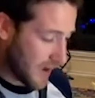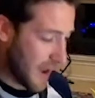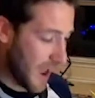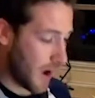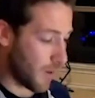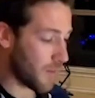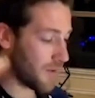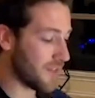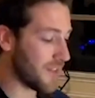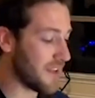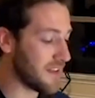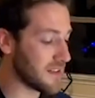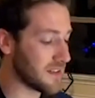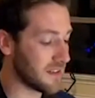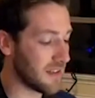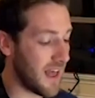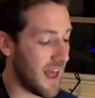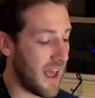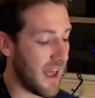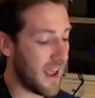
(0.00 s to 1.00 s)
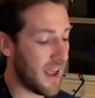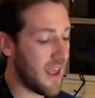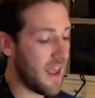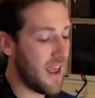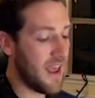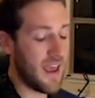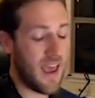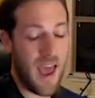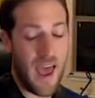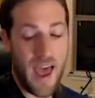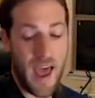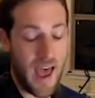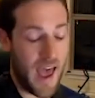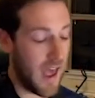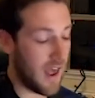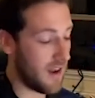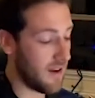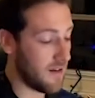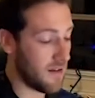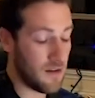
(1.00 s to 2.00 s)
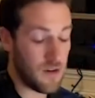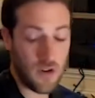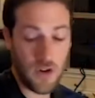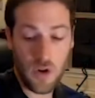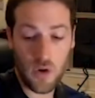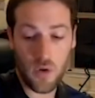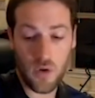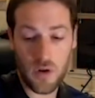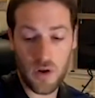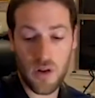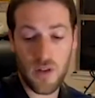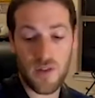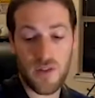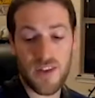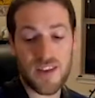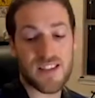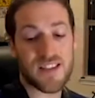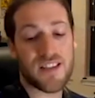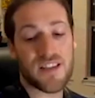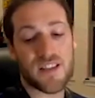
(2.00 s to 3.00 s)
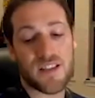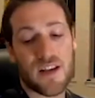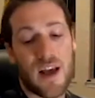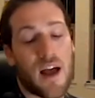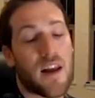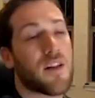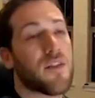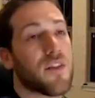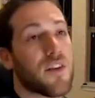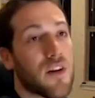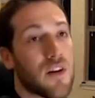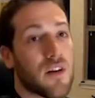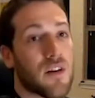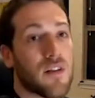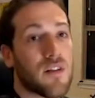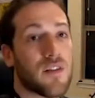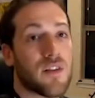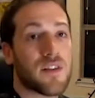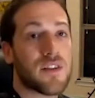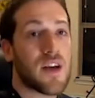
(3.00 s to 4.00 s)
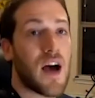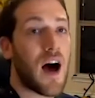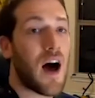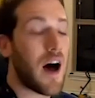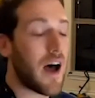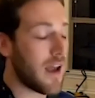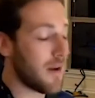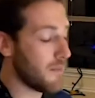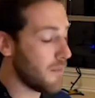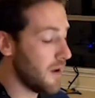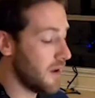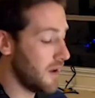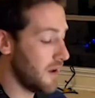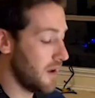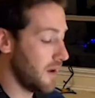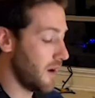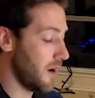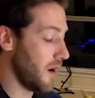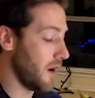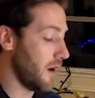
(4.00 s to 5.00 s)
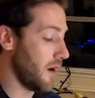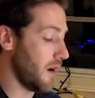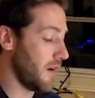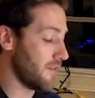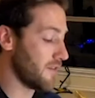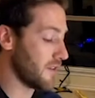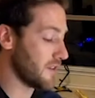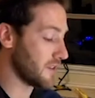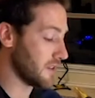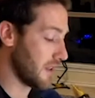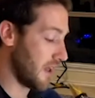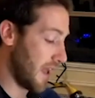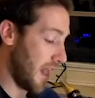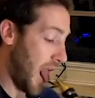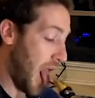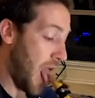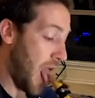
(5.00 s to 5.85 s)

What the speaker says: now with the delay at noon, this is kind of the time of the delay.